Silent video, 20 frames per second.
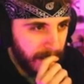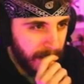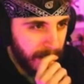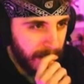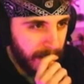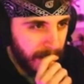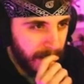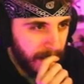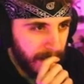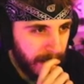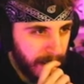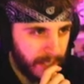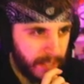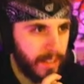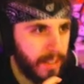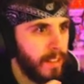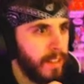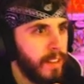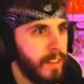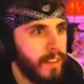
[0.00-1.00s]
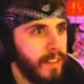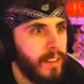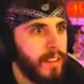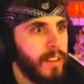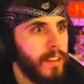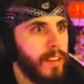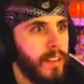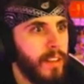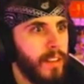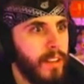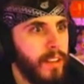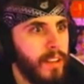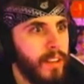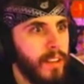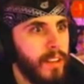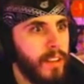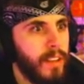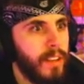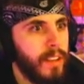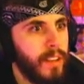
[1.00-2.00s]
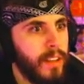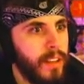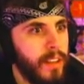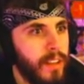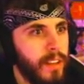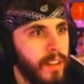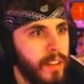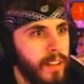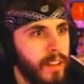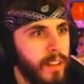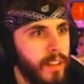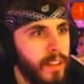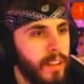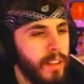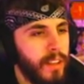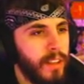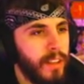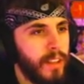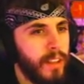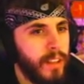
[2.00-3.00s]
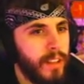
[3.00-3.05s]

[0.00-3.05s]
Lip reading: No words are spoken by the person on screen.